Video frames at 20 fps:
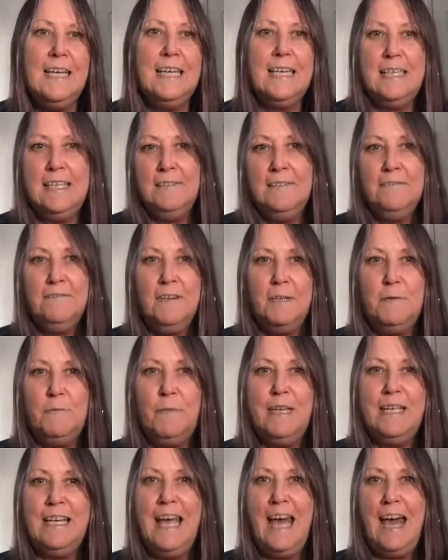If I'd
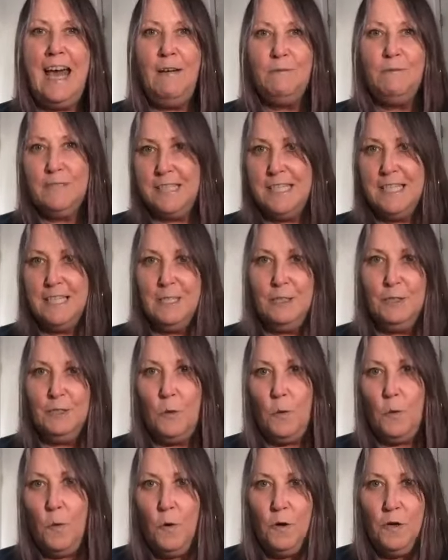been out
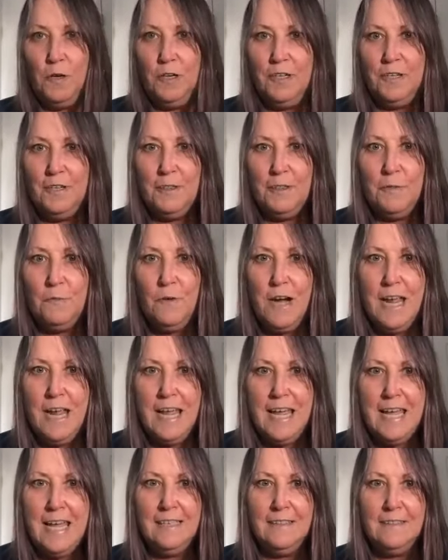till
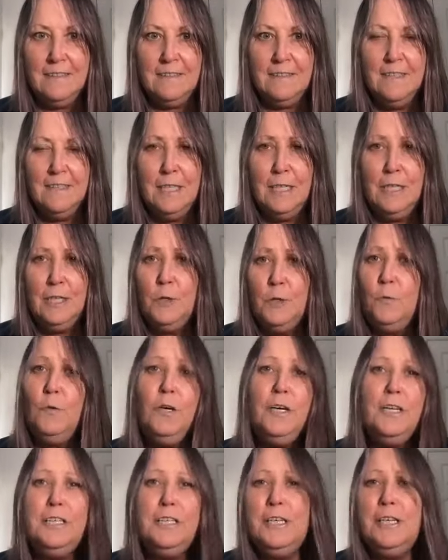2:45,
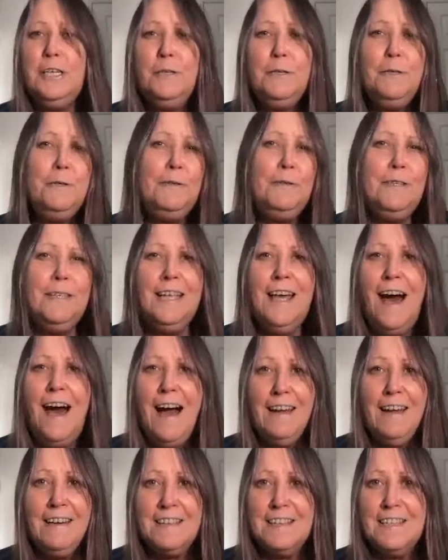would you
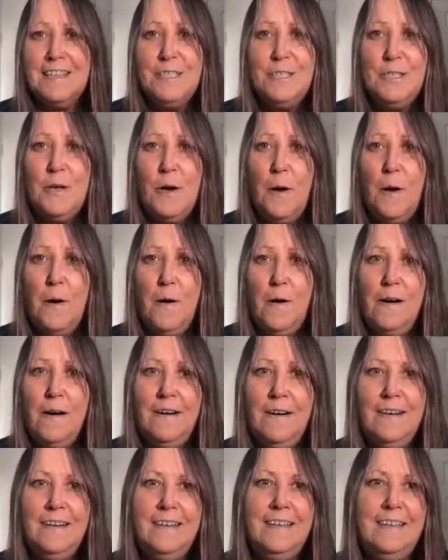lock the
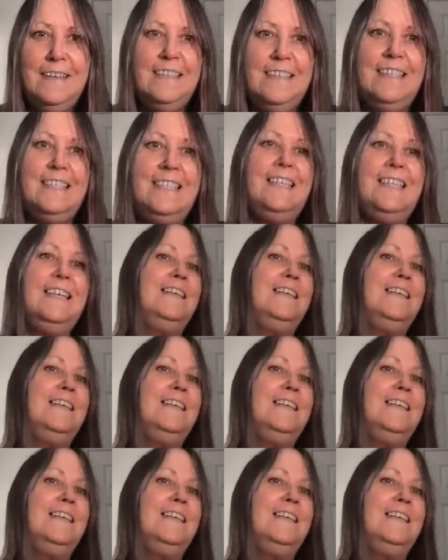door?